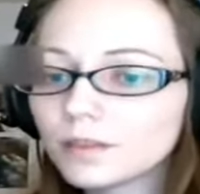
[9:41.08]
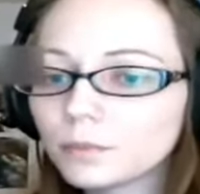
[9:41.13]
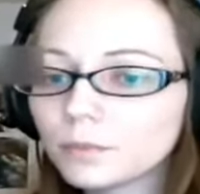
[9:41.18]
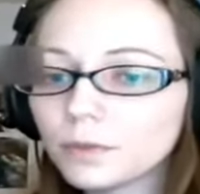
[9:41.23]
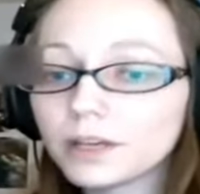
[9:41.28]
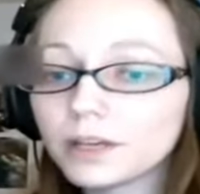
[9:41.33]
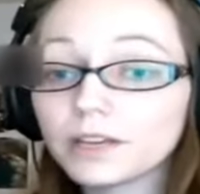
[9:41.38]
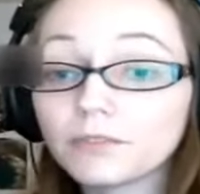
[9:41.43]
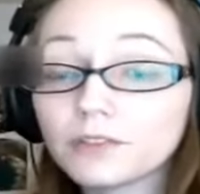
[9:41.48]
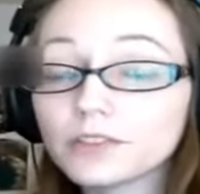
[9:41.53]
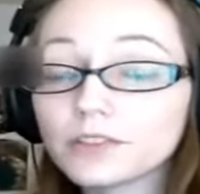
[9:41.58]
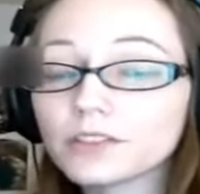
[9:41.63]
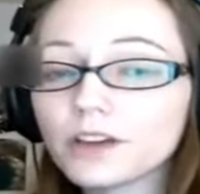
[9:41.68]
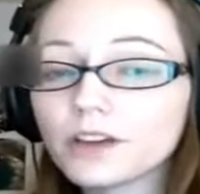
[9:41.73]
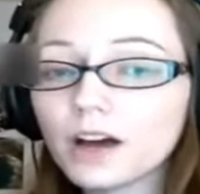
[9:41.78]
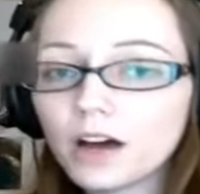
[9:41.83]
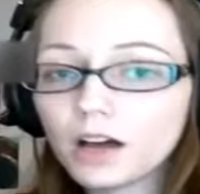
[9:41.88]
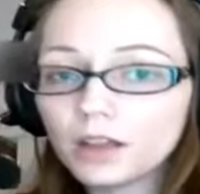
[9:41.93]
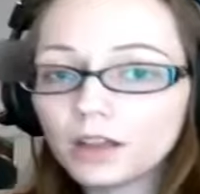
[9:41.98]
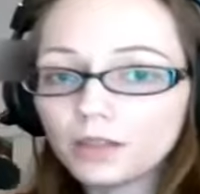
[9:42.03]
But if you
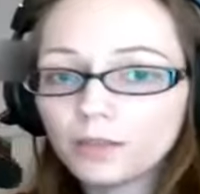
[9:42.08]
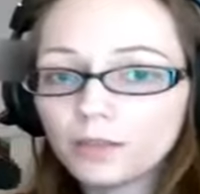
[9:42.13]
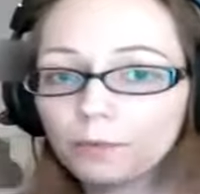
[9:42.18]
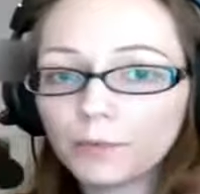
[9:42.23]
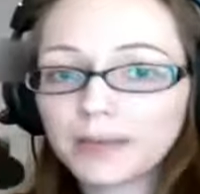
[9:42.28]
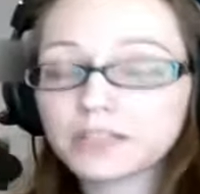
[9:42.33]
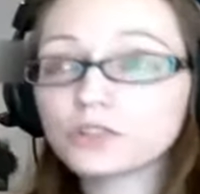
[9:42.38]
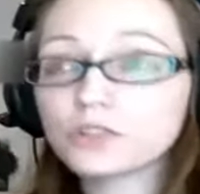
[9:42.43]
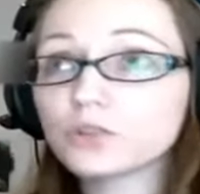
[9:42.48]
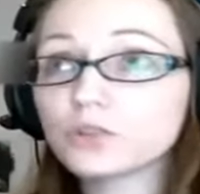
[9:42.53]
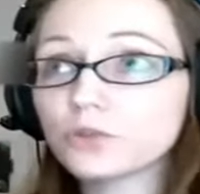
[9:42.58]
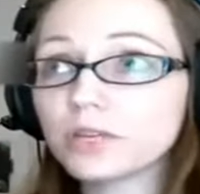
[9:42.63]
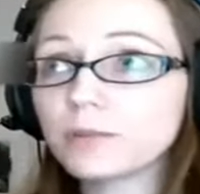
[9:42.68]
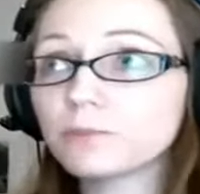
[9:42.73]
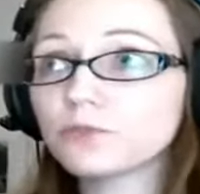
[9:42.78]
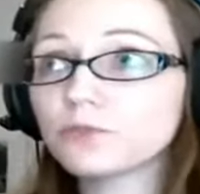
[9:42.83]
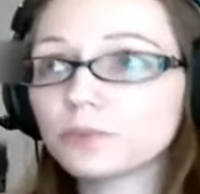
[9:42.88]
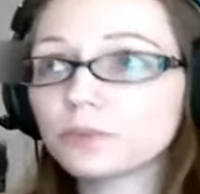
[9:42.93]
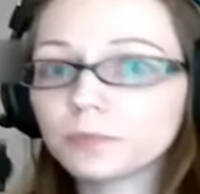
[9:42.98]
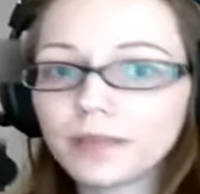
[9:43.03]
saw my
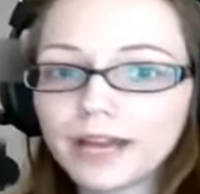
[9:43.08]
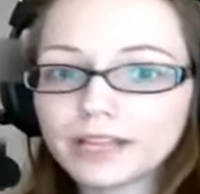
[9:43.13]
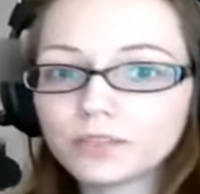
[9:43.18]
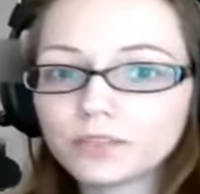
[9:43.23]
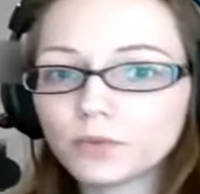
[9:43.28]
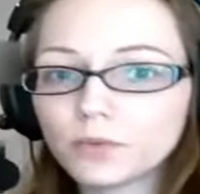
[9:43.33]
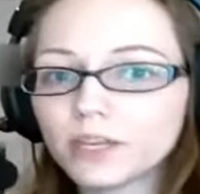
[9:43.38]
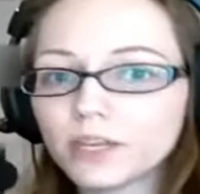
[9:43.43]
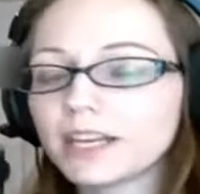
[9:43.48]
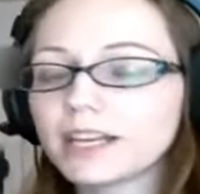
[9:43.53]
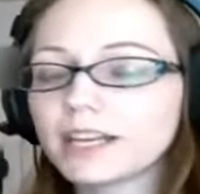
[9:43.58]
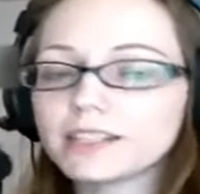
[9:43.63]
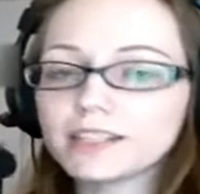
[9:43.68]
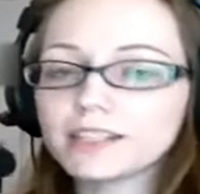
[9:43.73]
stream from last weekend,